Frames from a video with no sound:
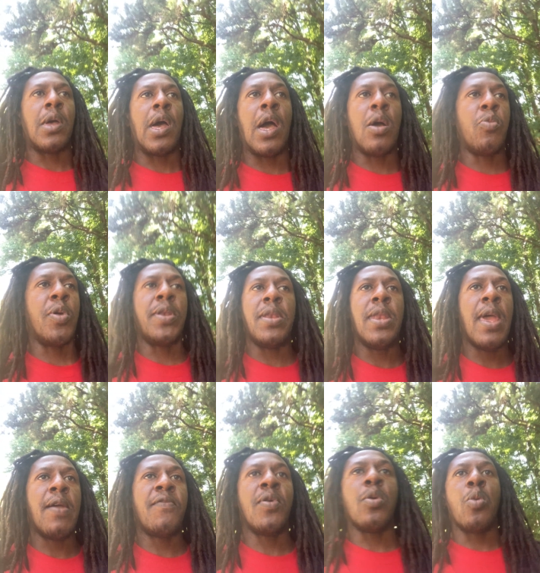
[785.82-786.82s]
I would
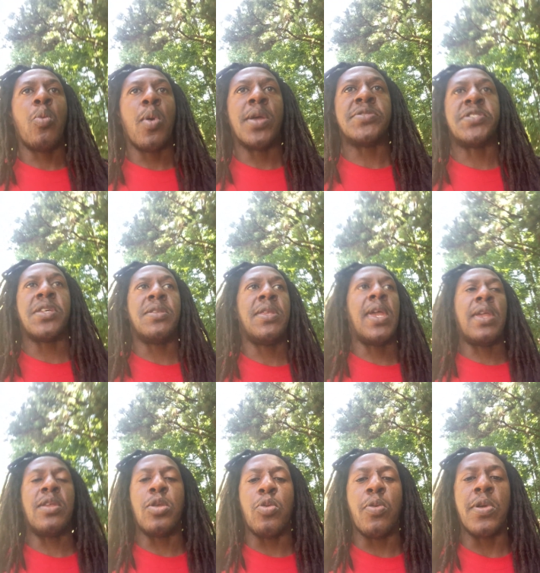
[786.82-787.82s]
never want to
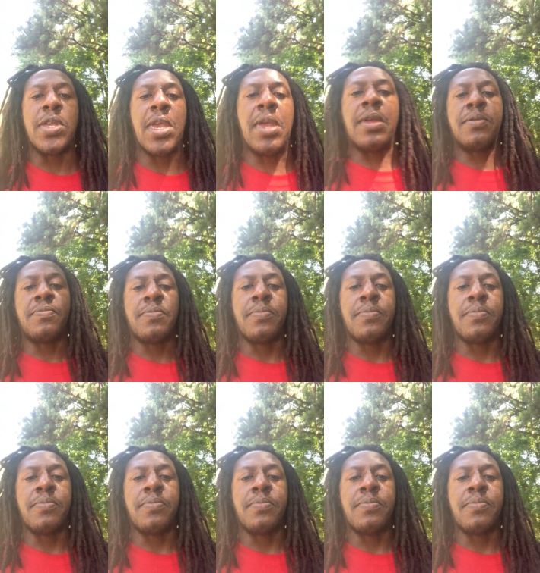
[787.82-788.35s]
date you again.